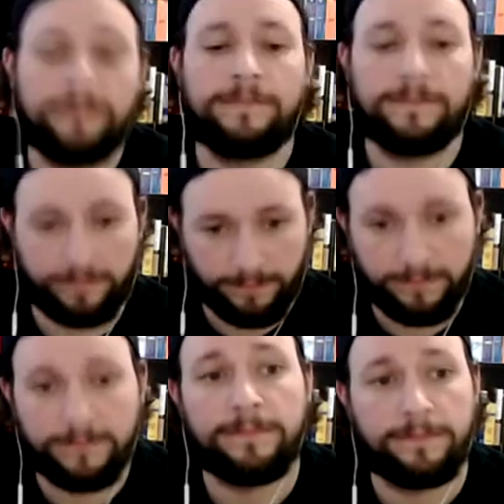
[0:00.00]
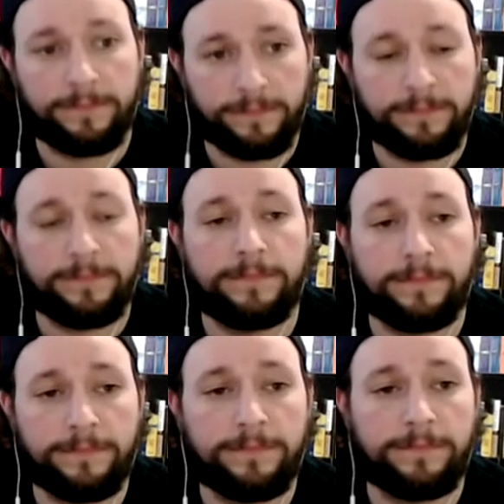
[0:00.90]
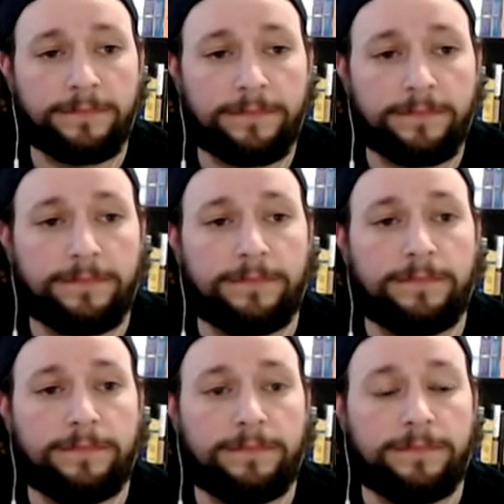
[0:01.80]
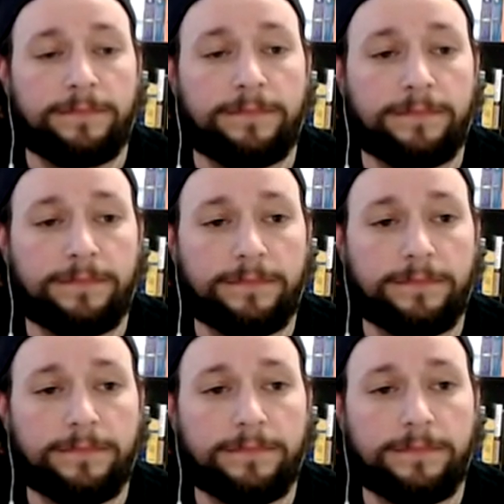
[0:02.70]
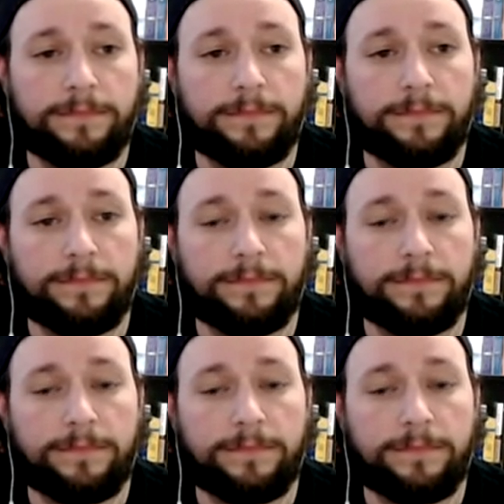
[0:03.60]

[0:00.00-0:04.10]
(not speaking)